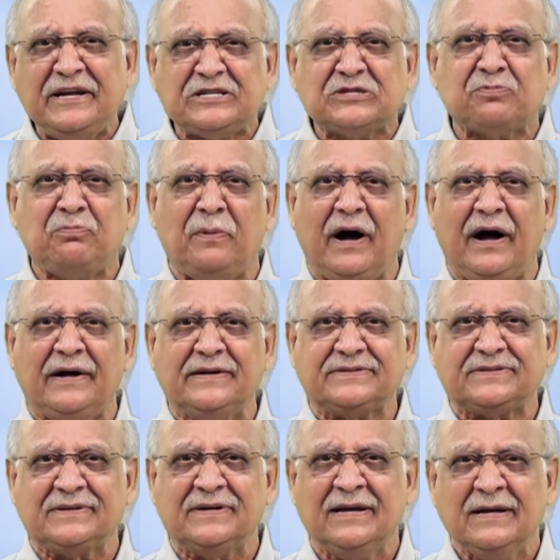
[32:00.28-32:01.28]

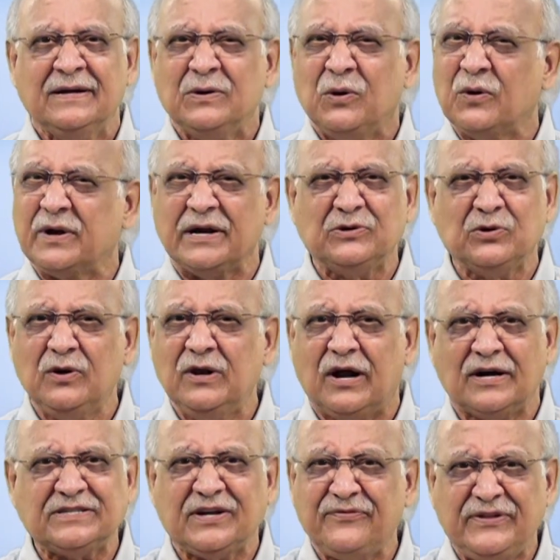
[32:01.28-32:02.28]
smart, who can do
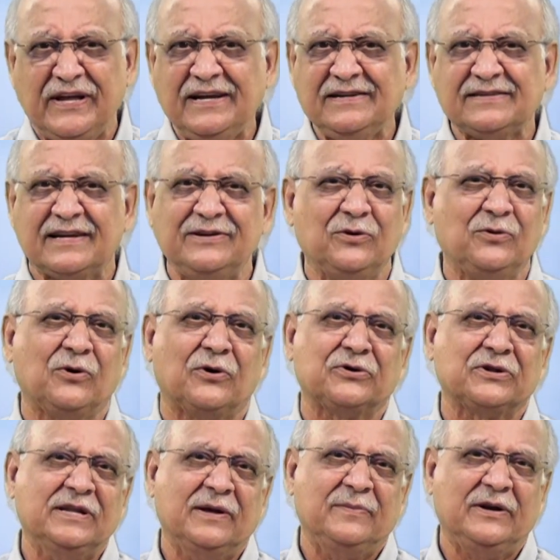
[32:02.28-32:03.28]
lots of things, and you go to
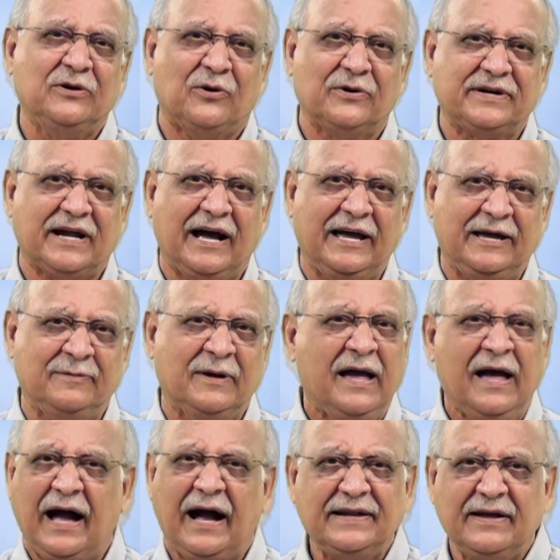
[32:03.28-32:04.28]
them in no time
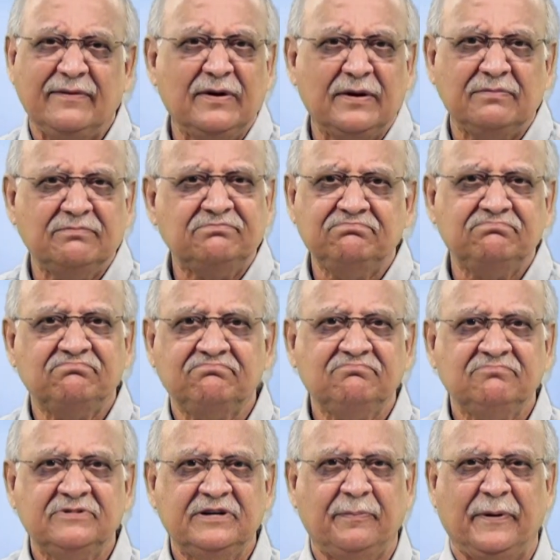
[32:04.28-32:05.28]
and they will
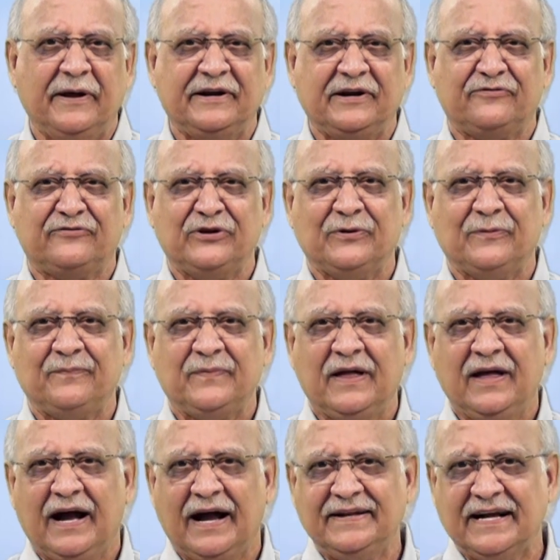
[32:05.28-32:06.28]
repair it for you.
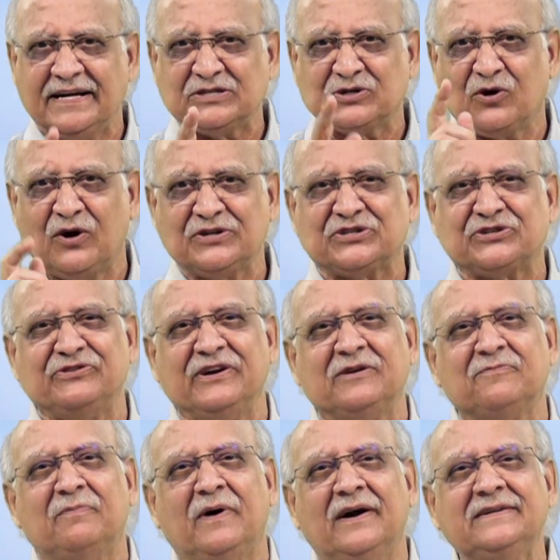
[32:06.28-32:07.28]
And that's called
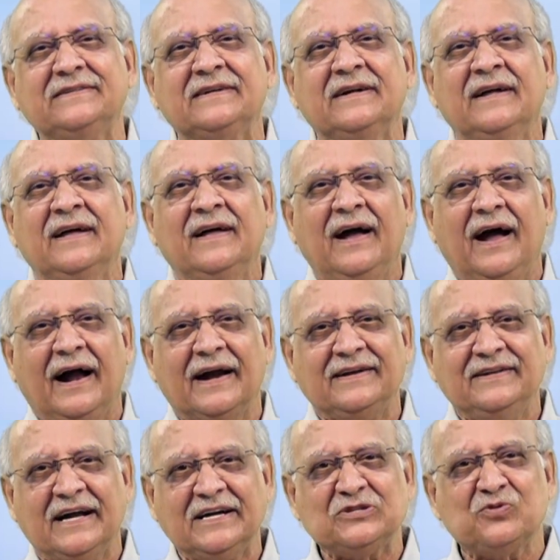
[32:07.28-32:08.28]
street smart, and
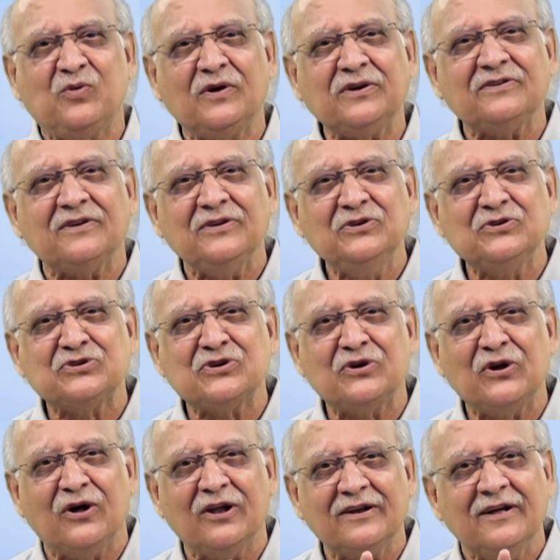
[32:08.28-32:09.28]
that's what you should
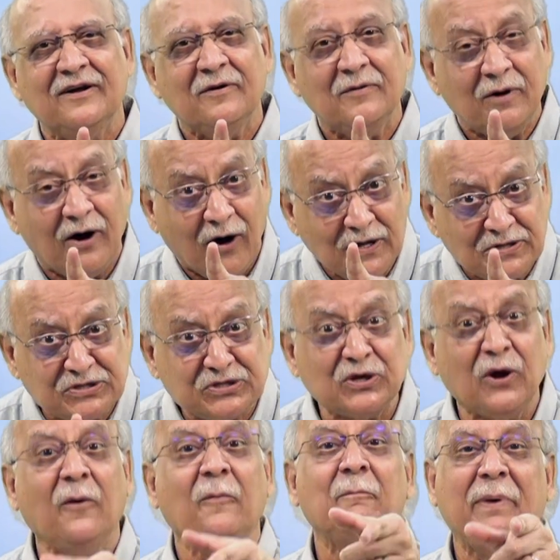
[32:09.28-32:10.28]
all
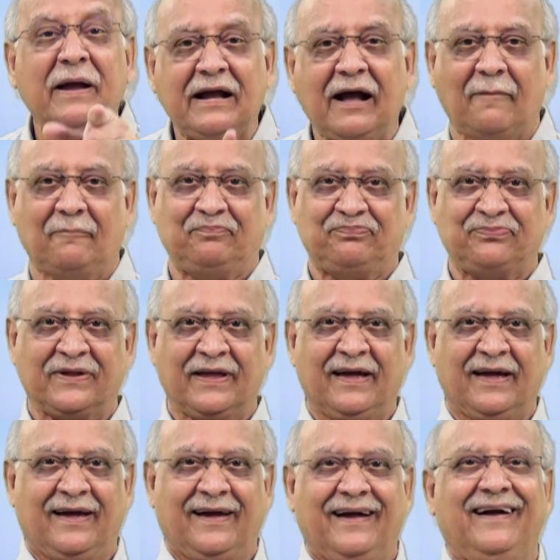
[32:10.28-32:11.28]
also become.
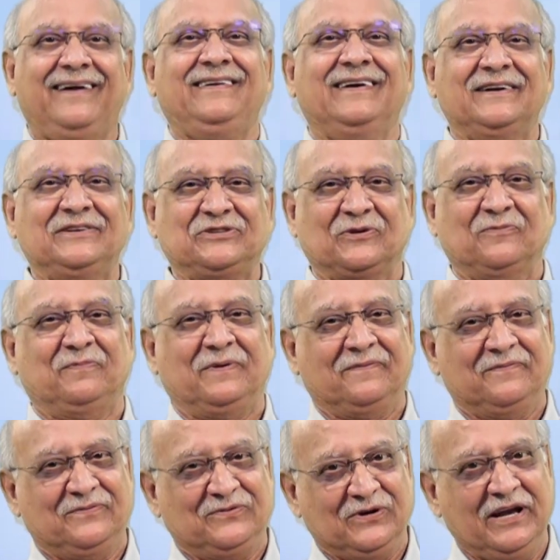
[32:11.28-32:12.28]
In
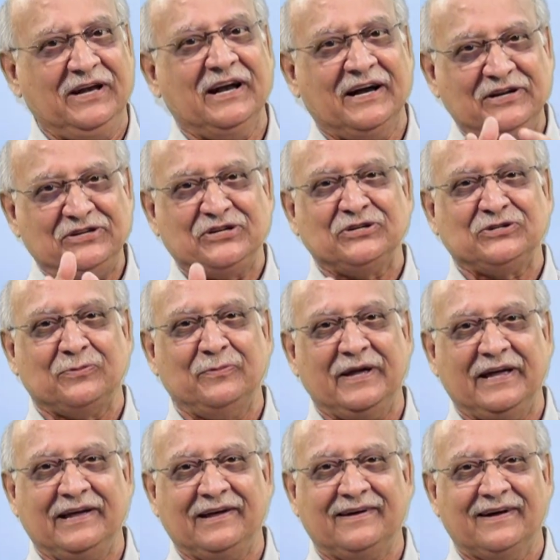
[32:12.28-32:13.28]
addition to
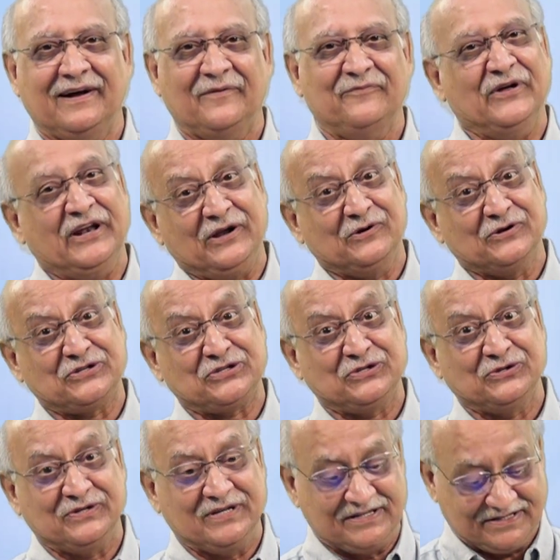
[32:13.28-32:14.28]
being very good
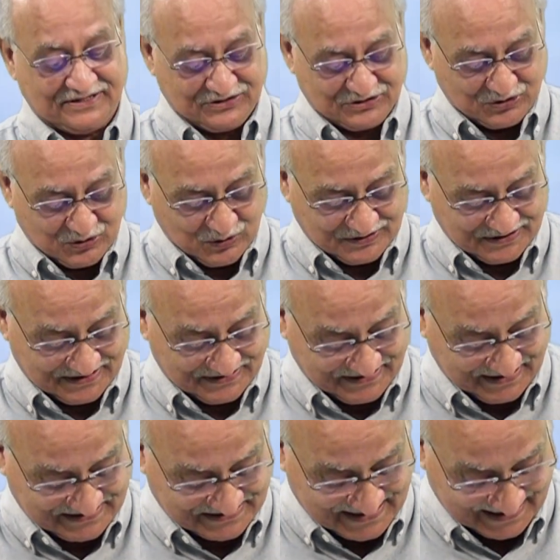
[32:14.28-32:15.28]
students in schools and
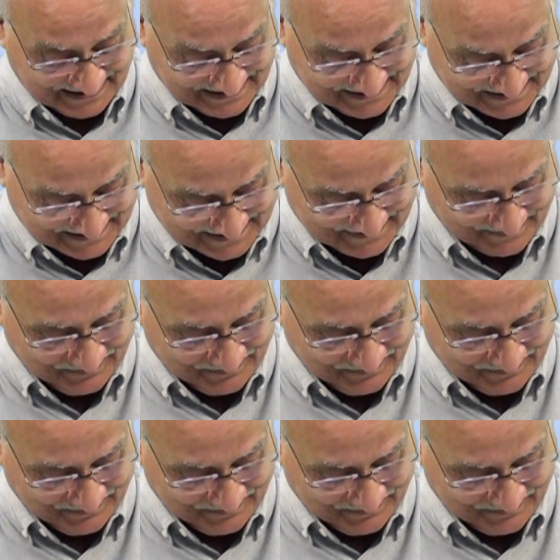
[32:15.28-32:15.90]
things like this.